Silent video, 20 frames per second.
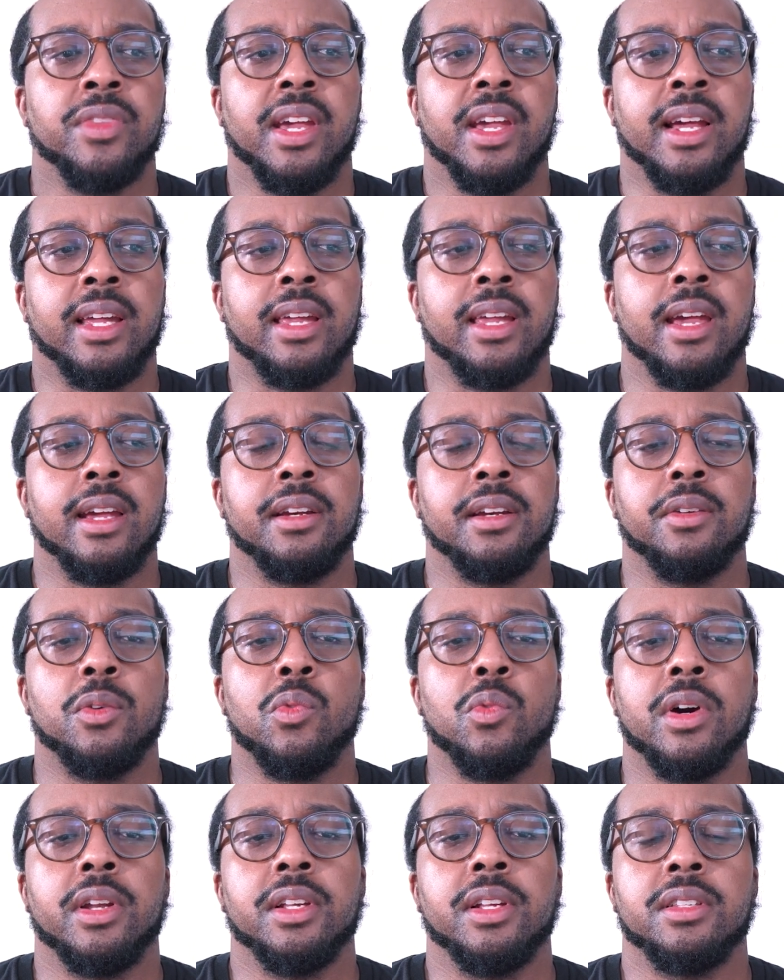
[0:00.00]
I kind of
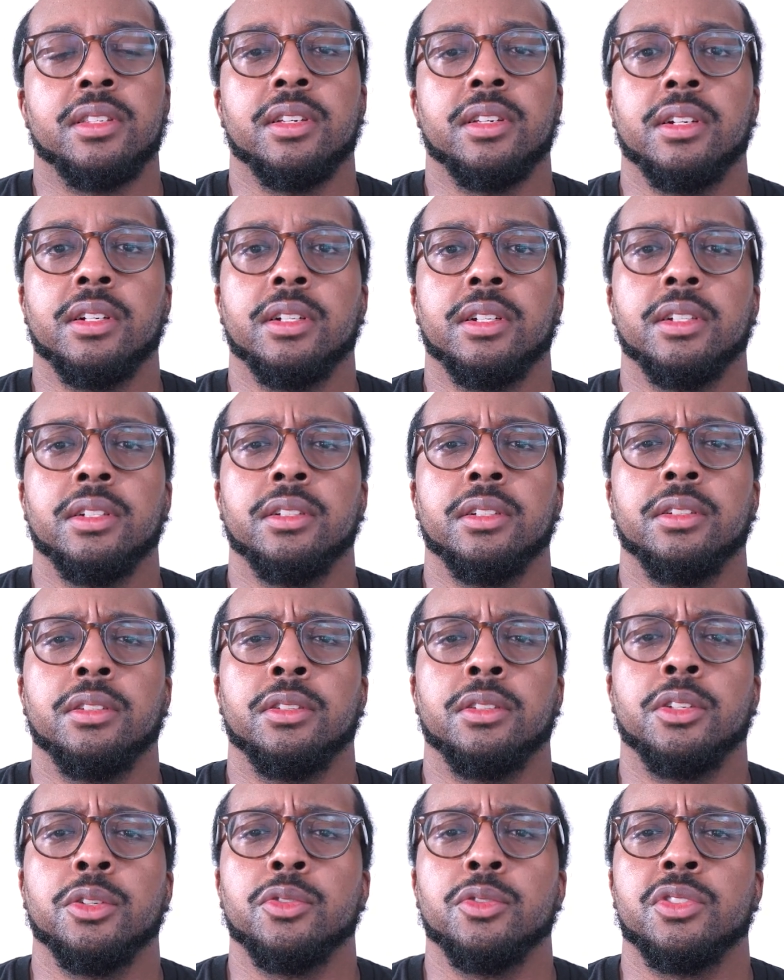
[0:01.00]
wanted to
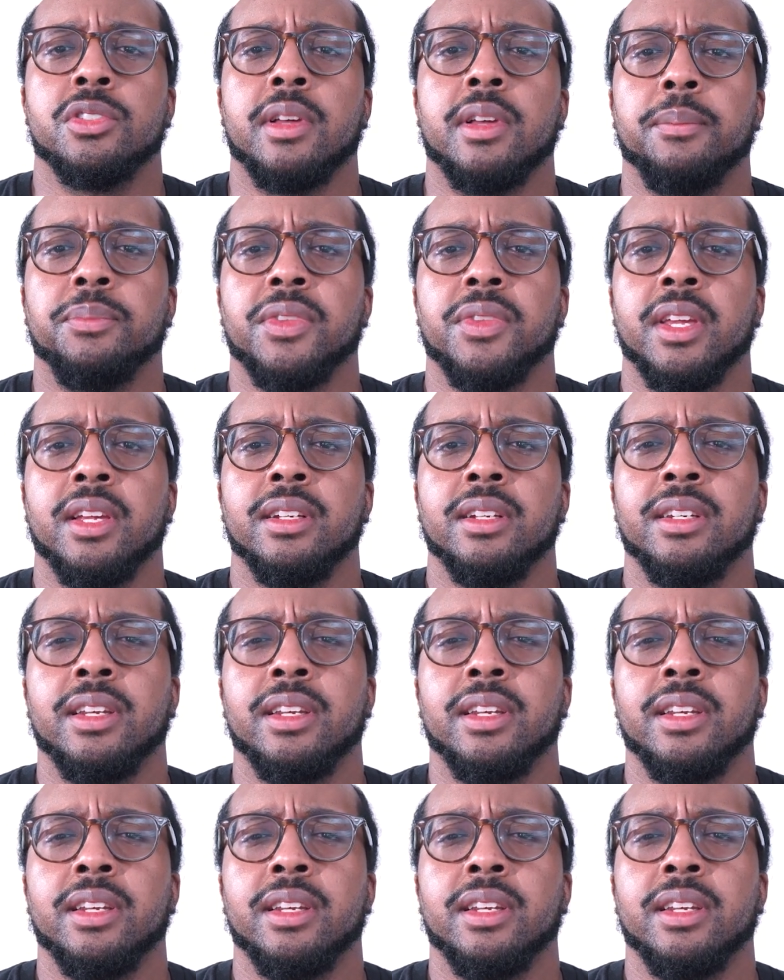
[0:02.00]
do something